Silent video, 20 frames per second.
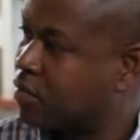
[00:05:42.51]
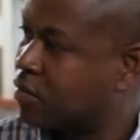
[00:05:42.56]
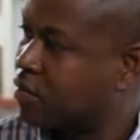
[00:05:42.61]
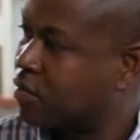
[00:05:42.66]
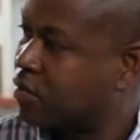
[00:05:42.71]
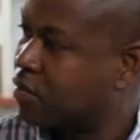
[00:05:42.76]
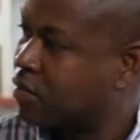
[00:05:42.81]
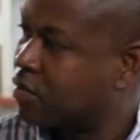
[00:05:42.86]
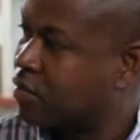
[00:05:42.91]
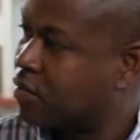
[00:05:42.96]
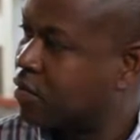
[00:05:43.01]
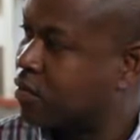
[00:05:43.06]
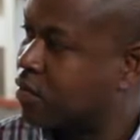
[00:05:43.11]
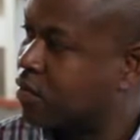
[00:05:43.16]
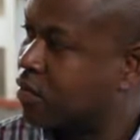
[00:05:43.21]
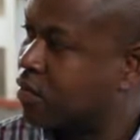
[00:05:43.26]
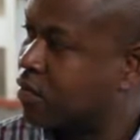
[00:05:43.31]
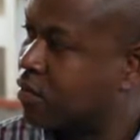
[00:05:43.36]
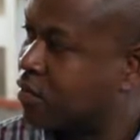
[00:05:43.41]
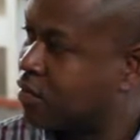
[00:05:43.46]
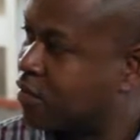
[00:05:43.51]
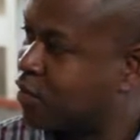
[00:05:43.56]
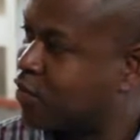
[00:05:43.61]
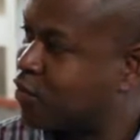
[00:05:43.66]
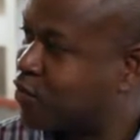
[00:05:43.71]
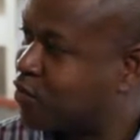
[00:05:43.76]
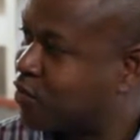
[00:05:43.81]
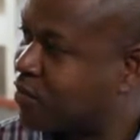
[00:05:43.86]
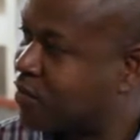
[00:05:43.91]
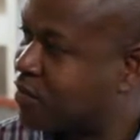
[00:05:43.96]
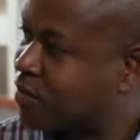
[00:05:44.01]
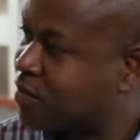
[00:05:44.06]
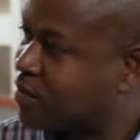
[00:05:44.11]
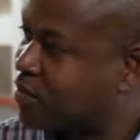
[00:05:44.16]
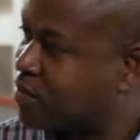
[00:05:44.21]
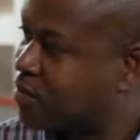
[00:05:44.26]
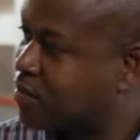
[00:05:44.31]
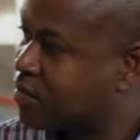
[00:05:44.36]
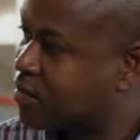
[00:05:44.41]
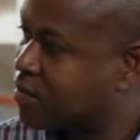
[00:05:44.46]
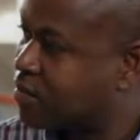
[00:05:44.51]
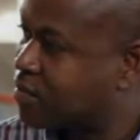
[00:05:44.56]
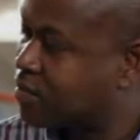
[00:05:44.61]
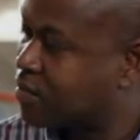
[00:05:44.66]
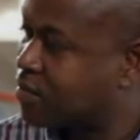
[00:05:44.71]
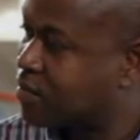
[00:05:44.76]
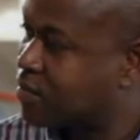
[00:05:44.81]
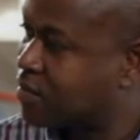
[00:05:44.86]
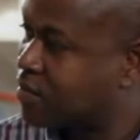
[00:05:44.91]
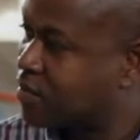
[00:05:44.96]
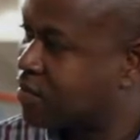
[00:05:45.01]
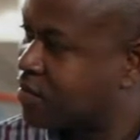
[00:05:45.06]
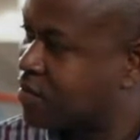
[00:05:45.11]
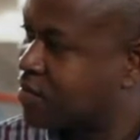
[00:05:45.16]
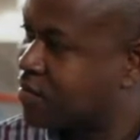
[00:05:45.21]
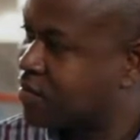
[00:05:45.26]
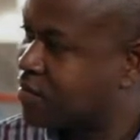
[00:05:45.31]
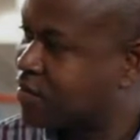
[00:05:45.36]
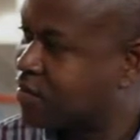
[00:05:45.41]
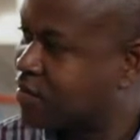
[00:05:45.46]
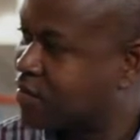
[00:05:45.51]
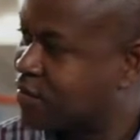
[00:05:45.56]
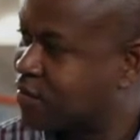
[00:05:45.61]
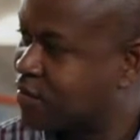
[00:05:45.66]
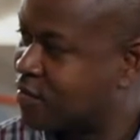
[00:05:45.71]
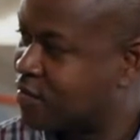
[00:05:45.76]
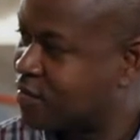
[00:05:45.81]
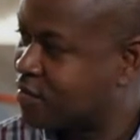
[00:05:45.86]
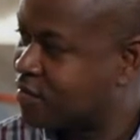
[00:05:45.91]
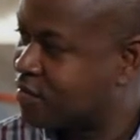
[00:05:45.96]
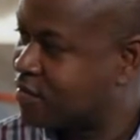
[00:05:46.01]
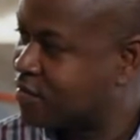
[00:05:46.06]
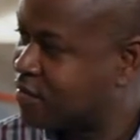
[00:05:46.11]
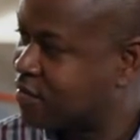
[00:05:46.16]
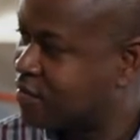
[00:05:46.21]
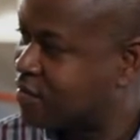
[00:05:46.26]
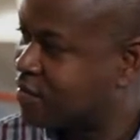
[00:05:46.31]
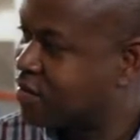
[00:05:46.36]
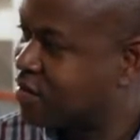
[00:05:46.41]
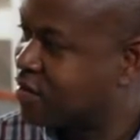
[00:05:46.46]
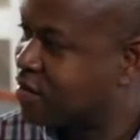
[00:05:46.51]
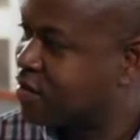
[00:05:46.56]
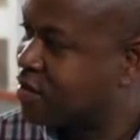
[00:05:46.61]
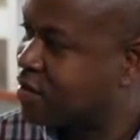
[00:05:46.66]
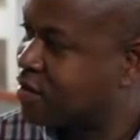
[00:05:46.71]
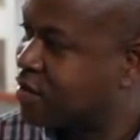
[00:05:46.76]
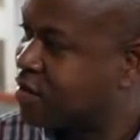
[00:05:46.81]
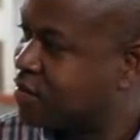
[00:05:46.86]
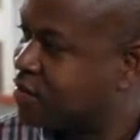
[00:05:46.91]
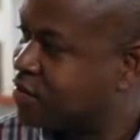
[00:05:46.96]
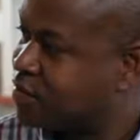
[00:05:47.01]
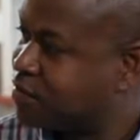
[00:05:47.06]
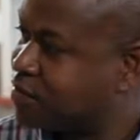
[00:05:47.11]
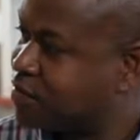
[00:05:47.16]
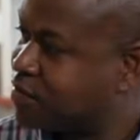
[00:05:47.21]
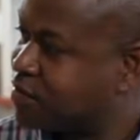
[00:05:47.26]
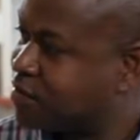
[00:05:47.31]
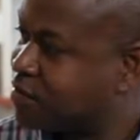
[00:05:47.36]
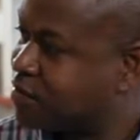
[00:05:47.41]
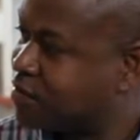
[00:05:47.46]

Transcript: (silent)